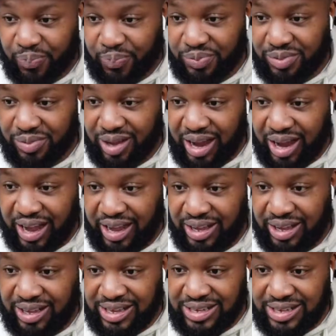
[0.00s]
All right.
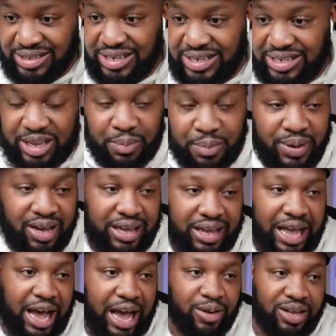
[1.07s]
CCB
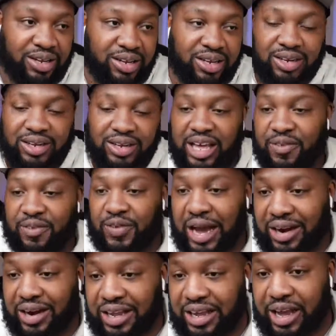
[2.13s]
accounting. Look, if y'all
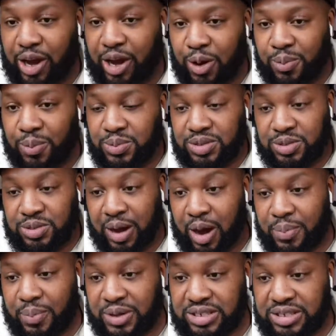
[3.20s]
need help, small
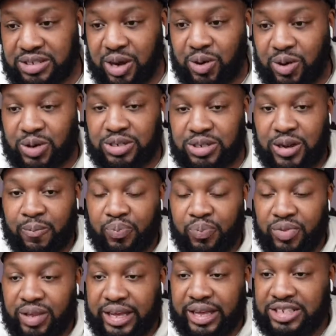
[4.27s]
business owners,
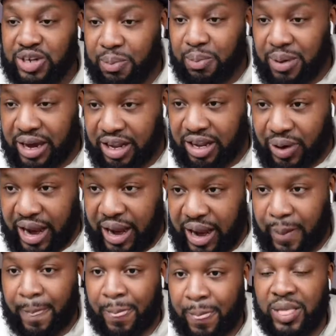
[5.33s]
get your money right,
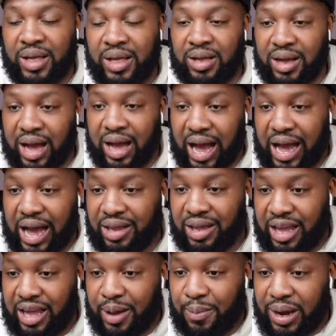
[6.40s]
holler
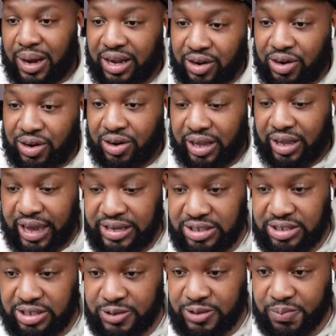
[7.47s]
at my girl,
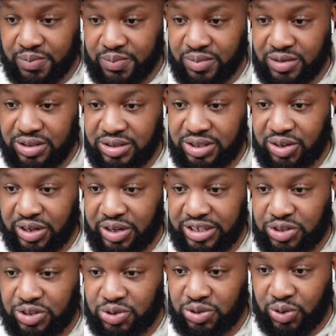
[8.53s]
Casey. She'll get
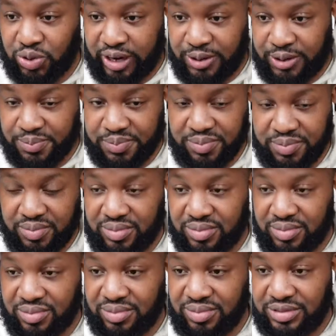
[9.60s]
you straight
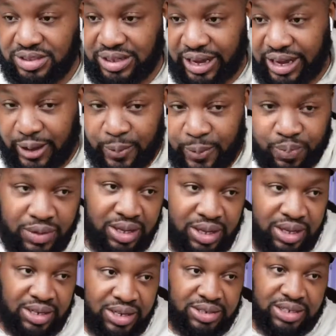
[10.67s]
today.
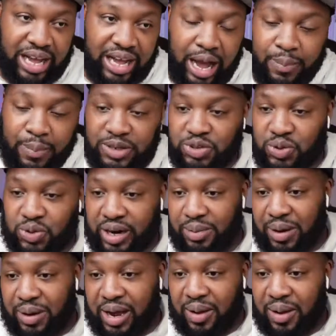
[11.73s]
She got me straight.
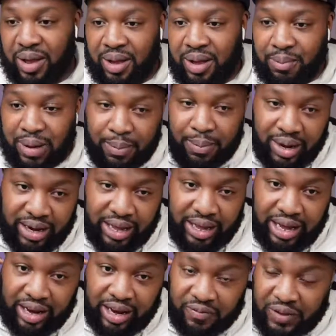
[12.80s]
My money
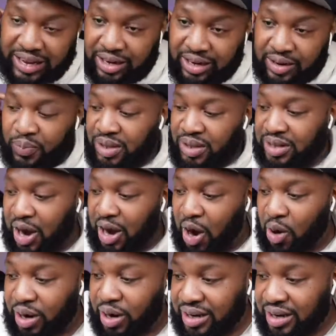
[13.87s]
elevating. The only